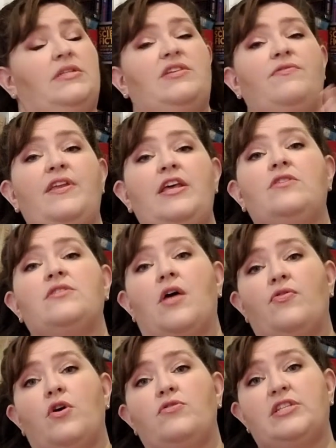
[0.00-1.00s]
some videos
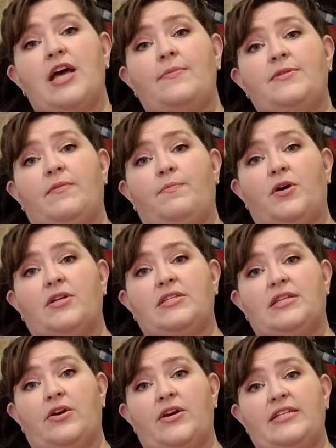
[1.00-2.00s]
on those types of book
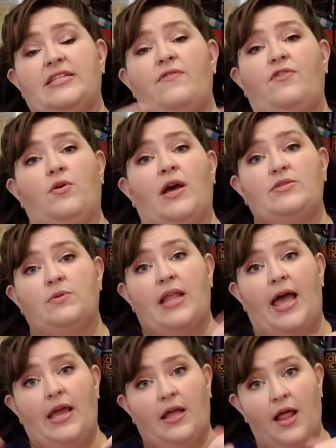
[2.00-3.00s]
series if you guys would
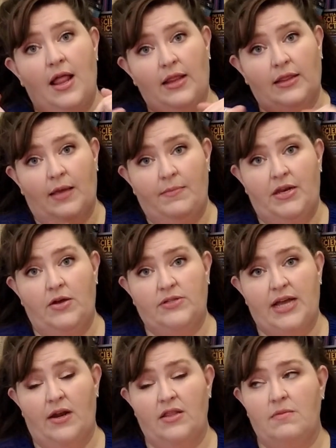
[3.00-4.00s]
like. Let me know
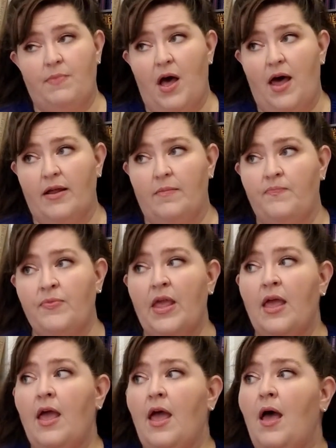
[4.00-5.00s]
down in the bottom.
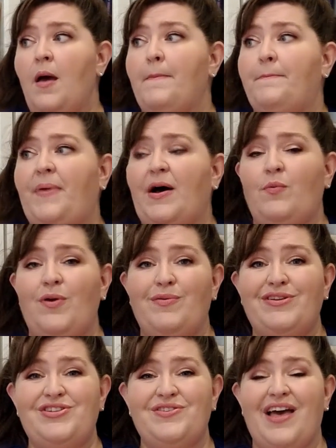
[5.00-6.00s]
But we
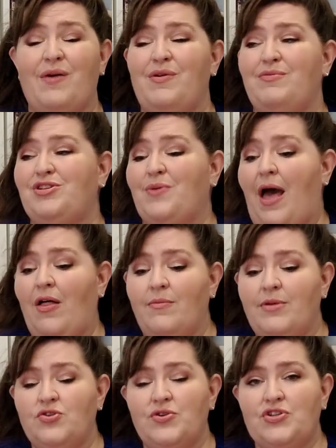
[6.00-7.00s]
would do that. We would do
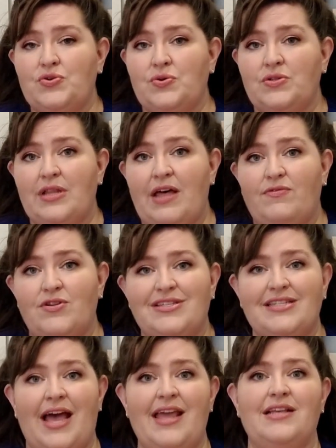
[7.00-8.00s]
elementary school level
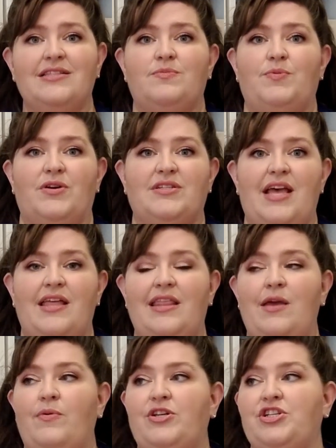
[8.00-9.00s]
science books, and
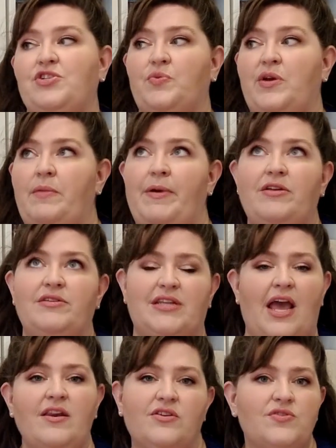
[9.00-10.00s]
they would just read about
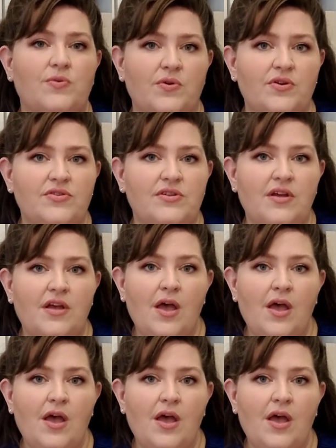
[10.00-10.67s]
dinosaurs.